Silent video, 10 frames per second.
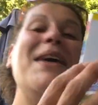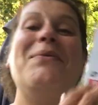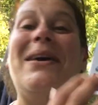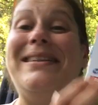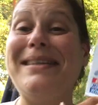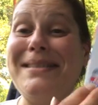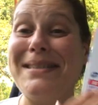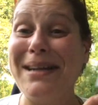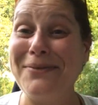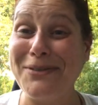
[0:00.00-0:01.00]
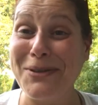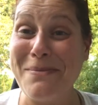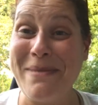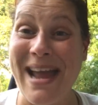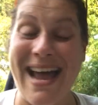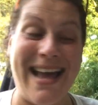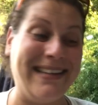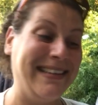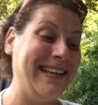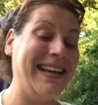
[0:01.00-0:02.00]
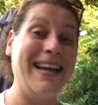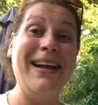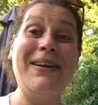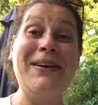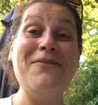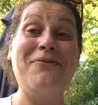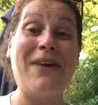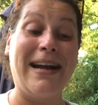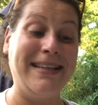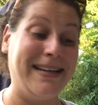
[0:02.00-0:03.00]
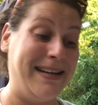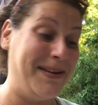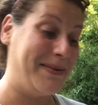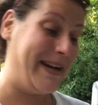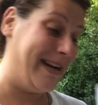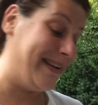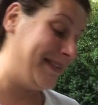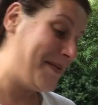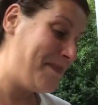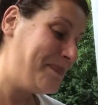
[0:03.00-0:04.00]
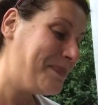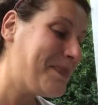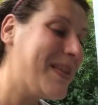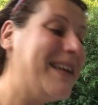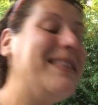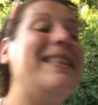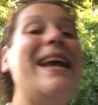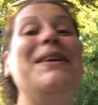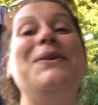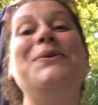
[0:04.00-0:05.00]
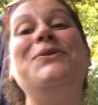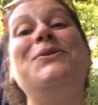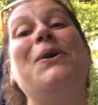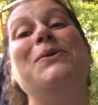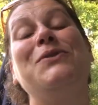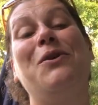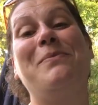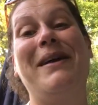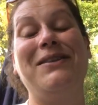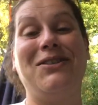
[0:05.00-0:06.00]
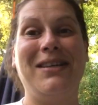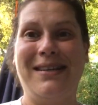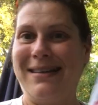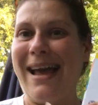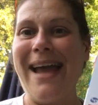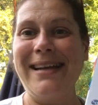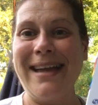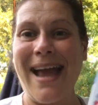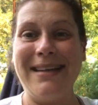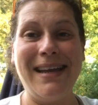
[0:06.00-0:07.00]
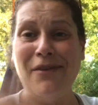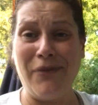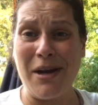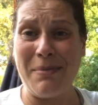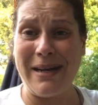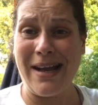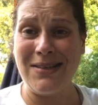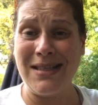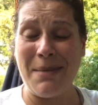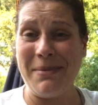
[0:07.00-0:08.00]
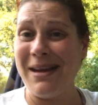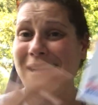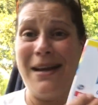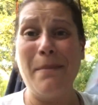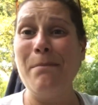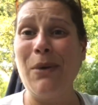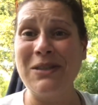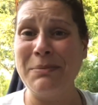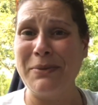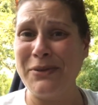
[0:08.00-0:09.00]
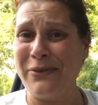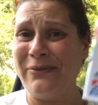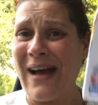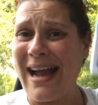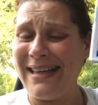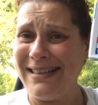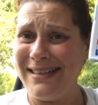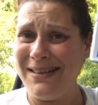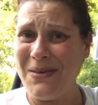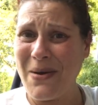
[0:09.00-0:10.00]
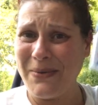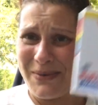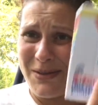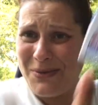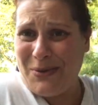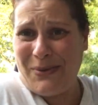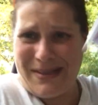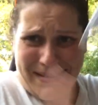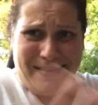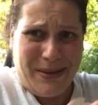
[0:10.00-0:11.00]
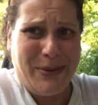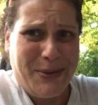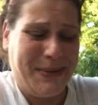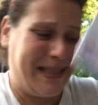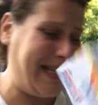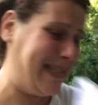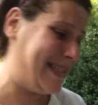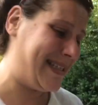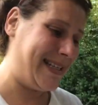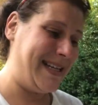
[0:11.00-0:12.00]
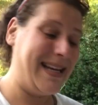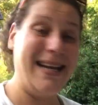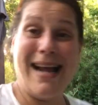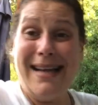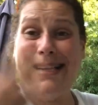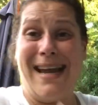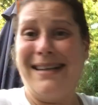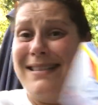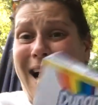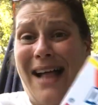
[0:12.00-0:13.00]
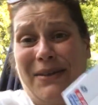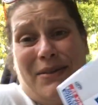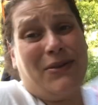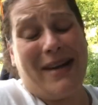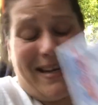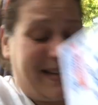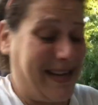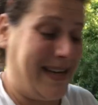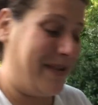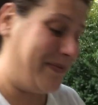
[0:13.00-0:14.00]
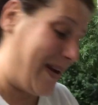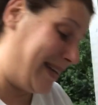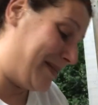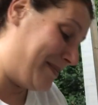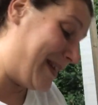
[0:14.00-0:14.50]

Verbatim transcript: I want this stuff so bad and I couldn't find it anywhere. Thank you so, so much. And again, if anybody else sent me any, multiples are fine. You know, you use you use these. And I can't, a dollar is great, and I can't find them.